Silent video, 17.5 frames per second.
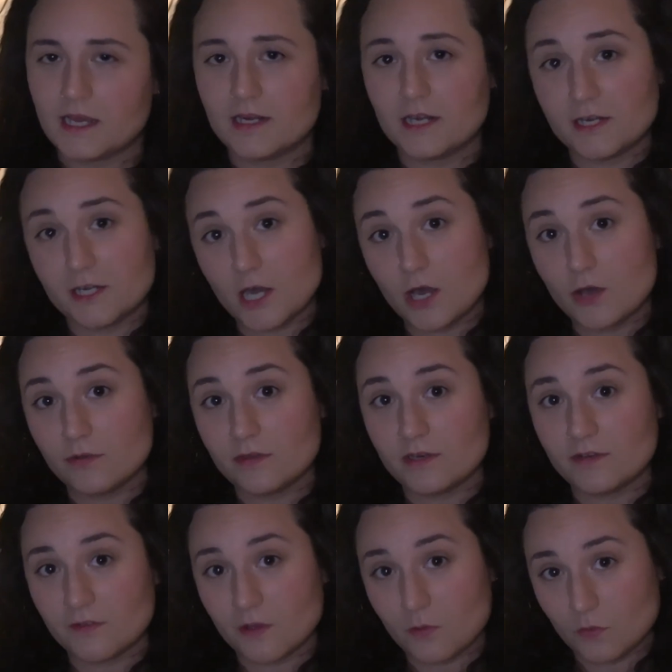And I know
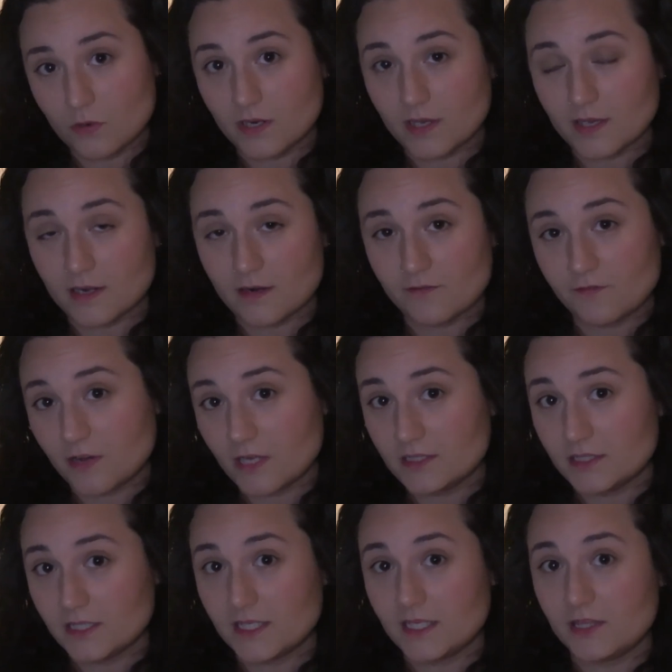that if I want to get it
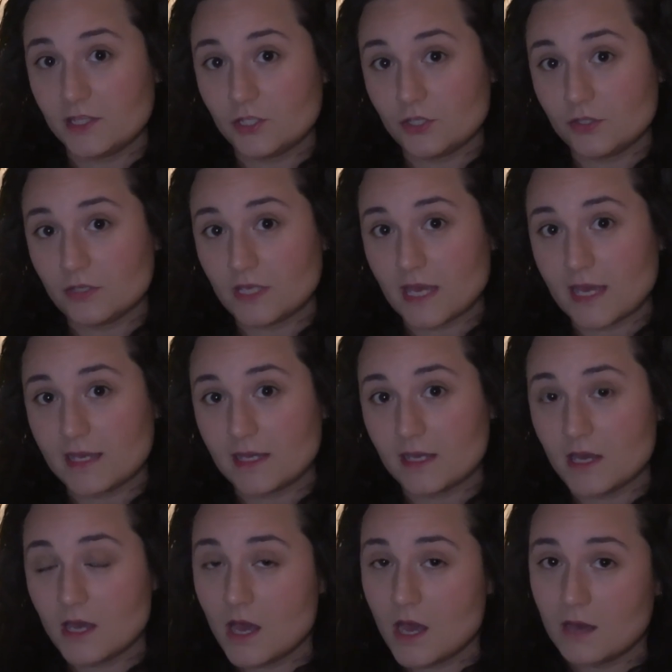funded in the
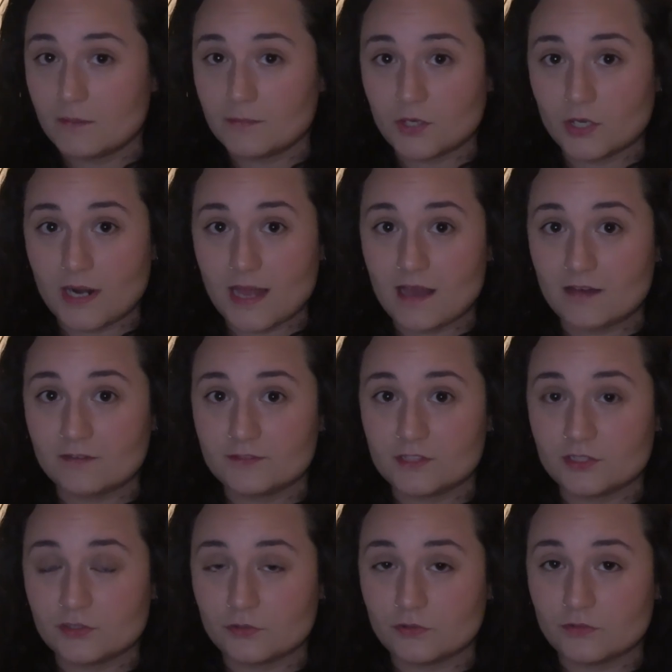UK, I'm going to have
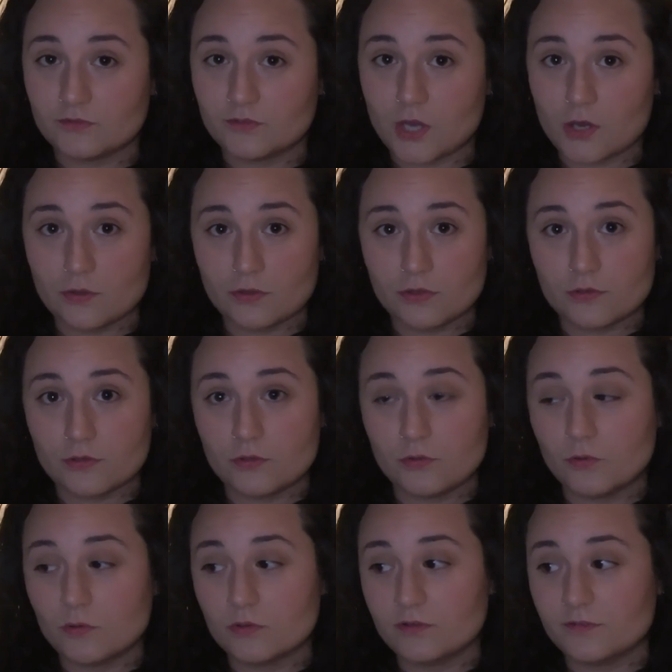to sort of go
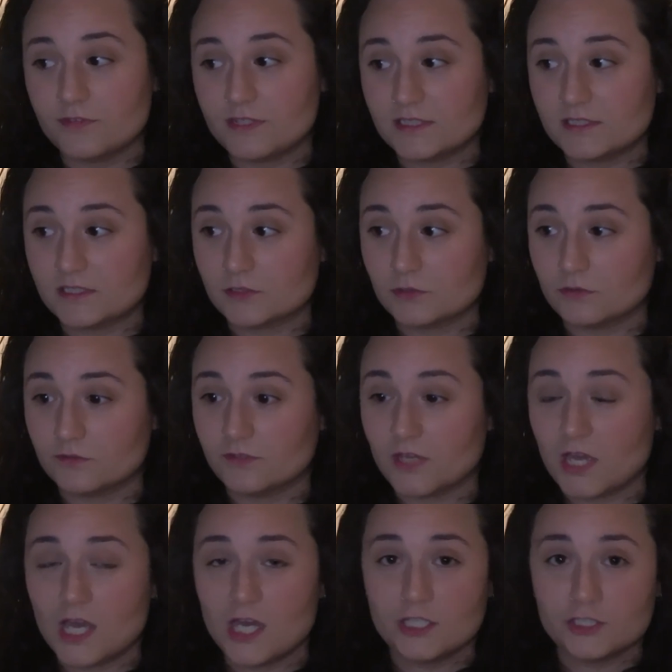through all of this sort of
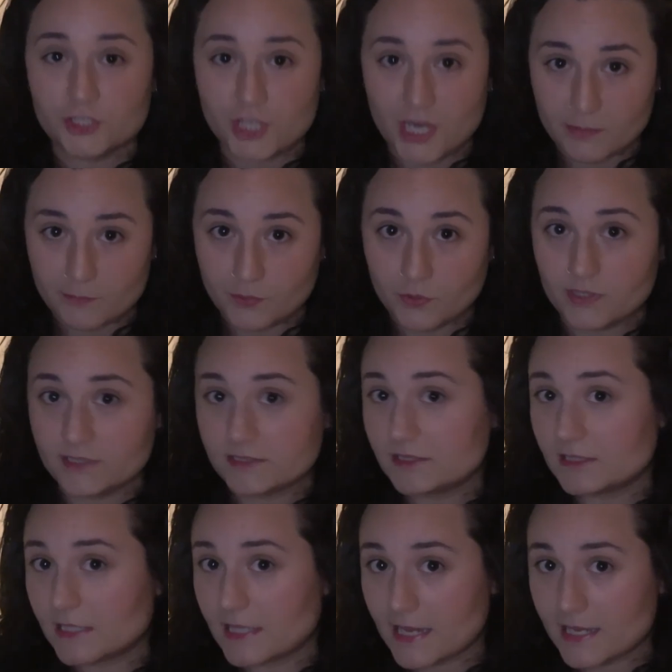
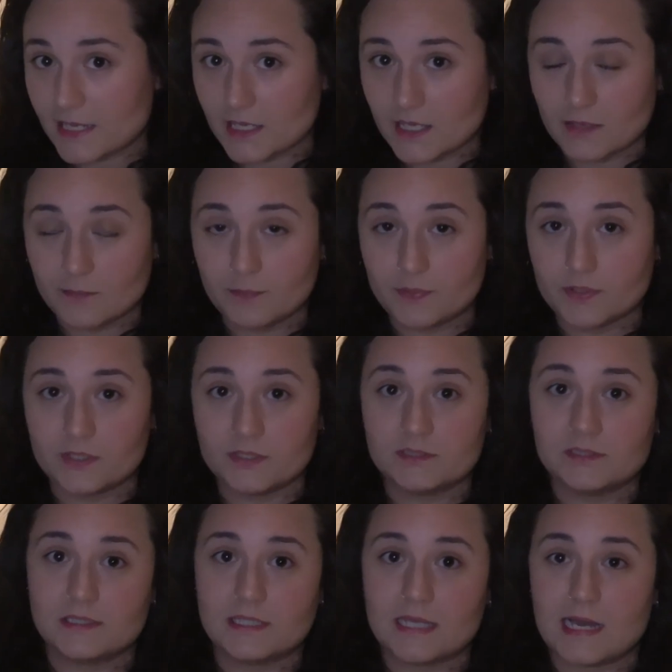checkpoints and
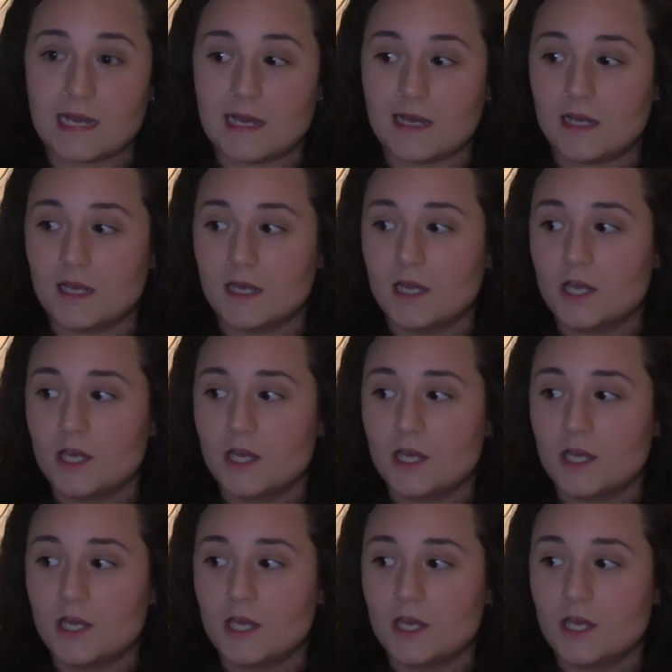gatekeepers that,